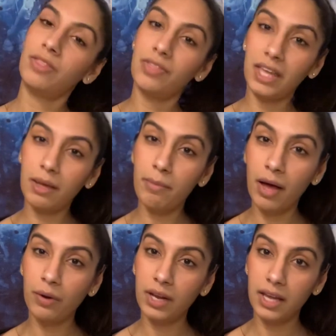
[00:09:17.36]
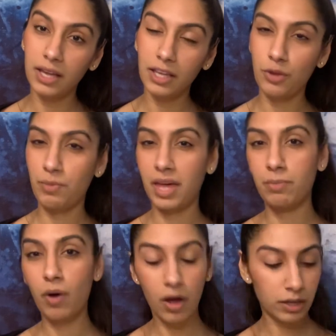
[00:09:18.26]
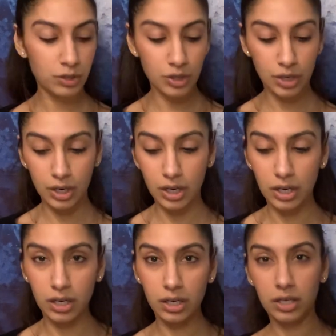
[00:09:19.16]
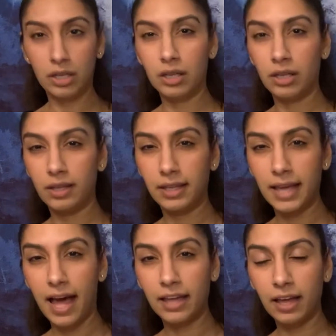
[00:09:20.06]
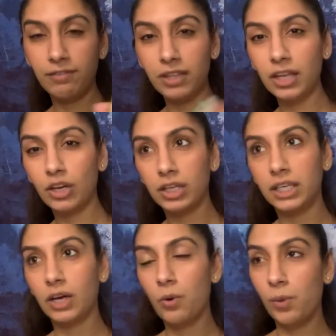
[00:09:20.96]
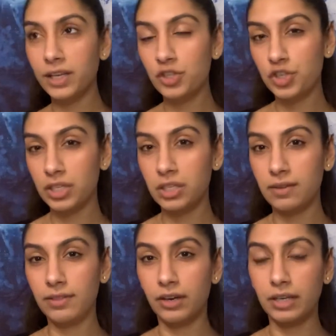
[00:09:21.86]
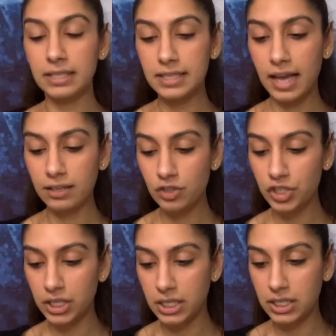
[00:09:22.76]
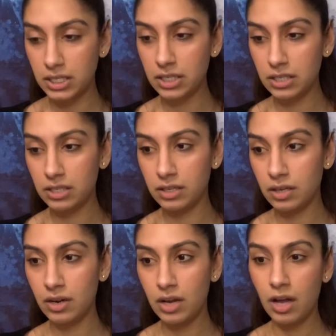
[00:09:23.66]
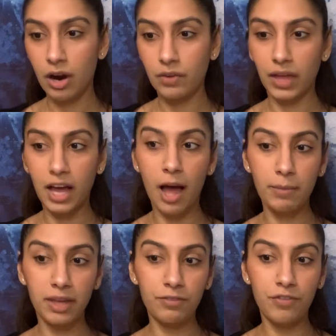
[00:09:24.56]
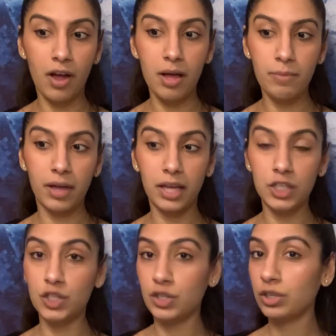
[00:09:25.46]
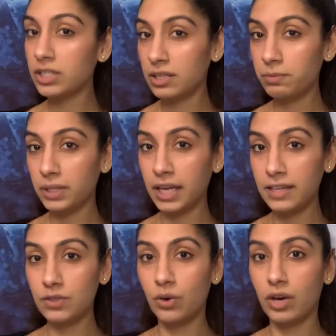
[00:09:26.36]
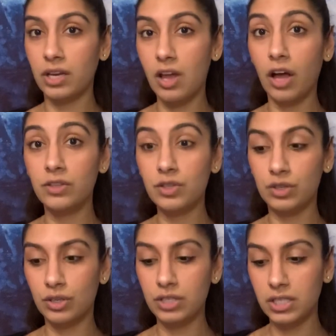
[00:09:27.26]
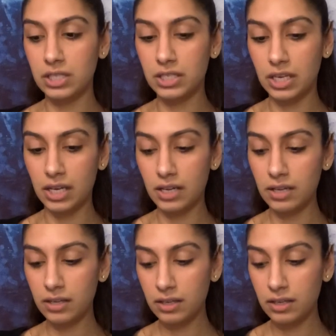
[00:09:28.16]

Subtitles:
think about it, you may ponder. Yeah, I feel like you're going to question their intention. Are they coming from a certain place or an uncertainty